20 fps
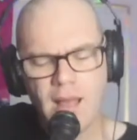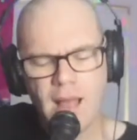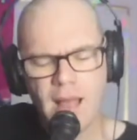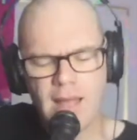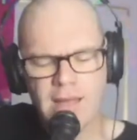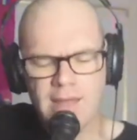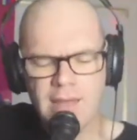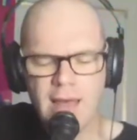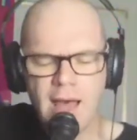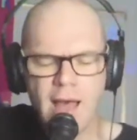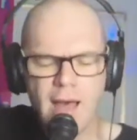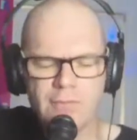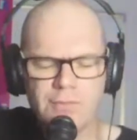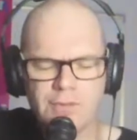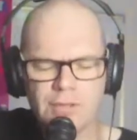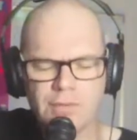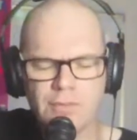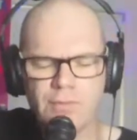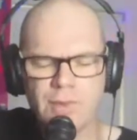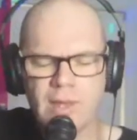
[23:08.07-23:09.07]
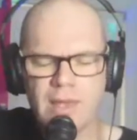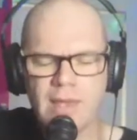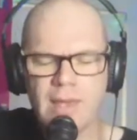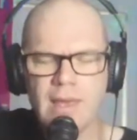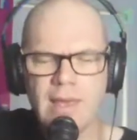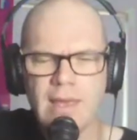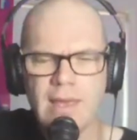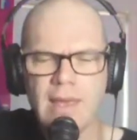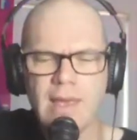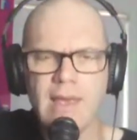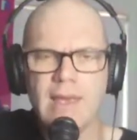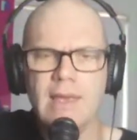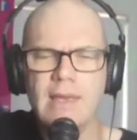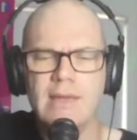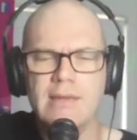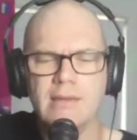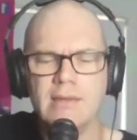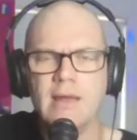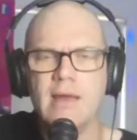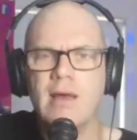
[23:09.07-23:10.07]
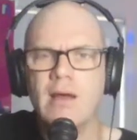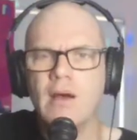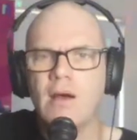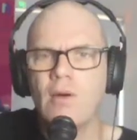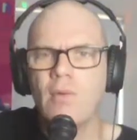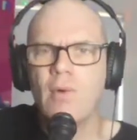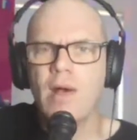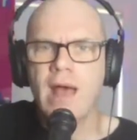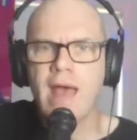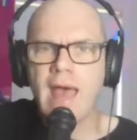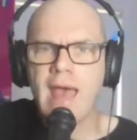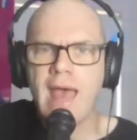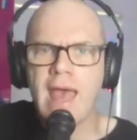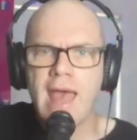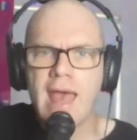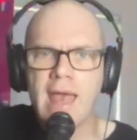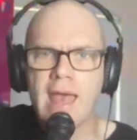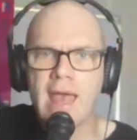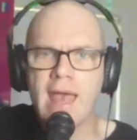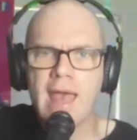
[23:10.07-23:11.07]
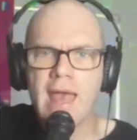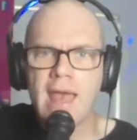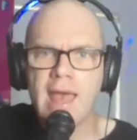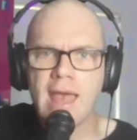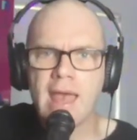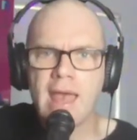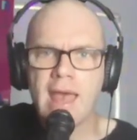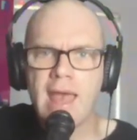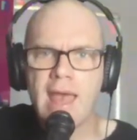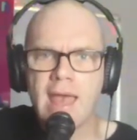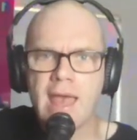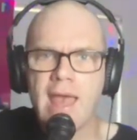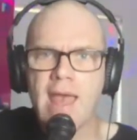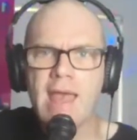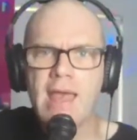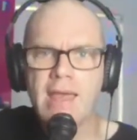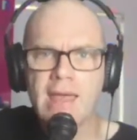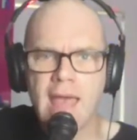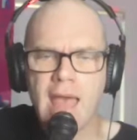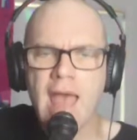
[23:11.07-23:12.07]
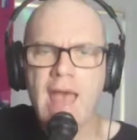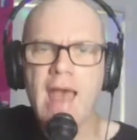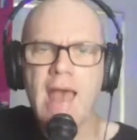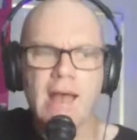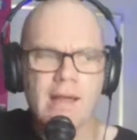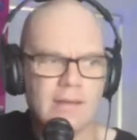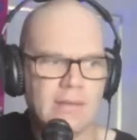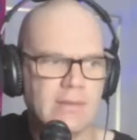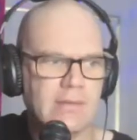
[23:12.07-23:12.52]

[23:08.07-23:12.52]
I love to read. Well, hey, yeah,